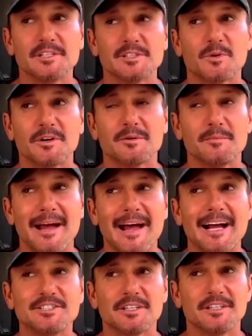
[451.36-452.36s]
is where the
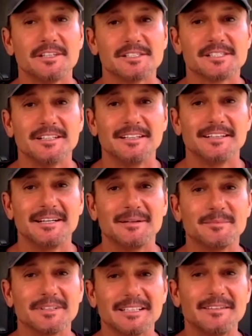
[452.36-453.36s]
magic is
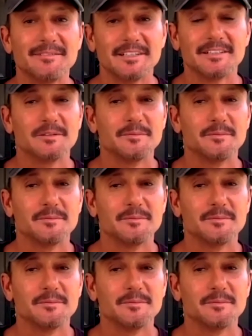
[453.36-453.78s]
in believing in the